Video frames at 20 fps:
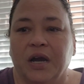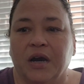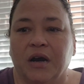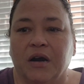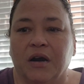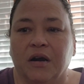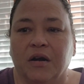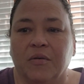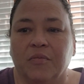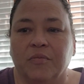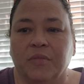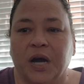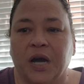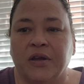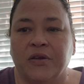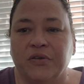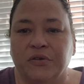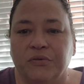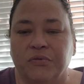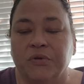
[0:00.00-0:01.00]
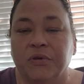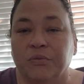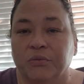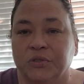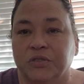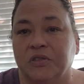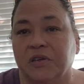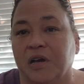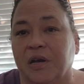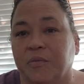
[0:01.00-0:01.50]
I knew it
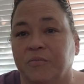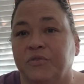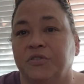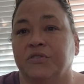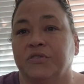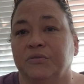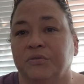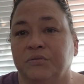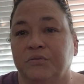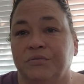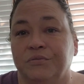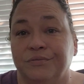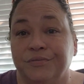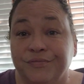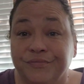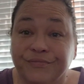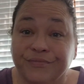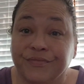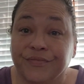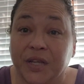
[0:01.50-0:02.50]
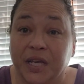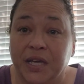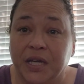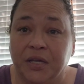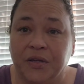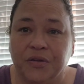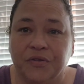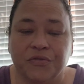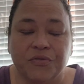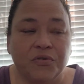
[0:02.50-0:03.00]
was time to
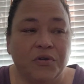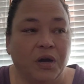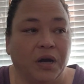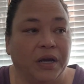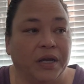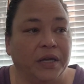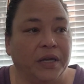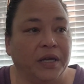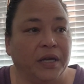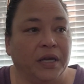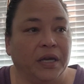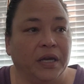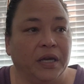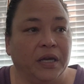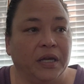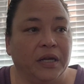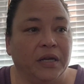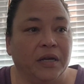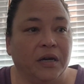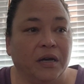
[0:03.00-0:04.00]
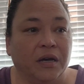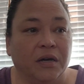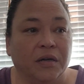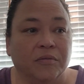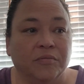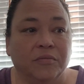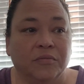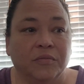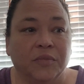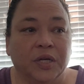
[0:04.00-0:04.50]
end the through hike, and
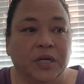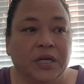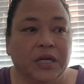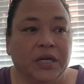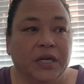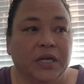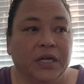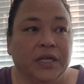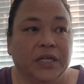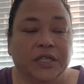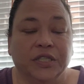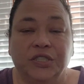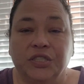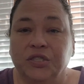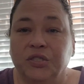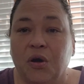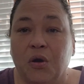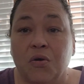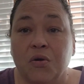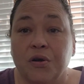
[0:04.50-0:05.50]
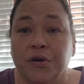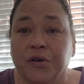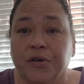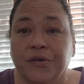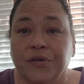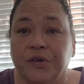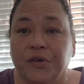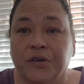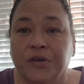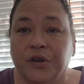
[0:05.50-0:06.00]
it's just
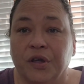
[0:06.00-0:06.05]
hard.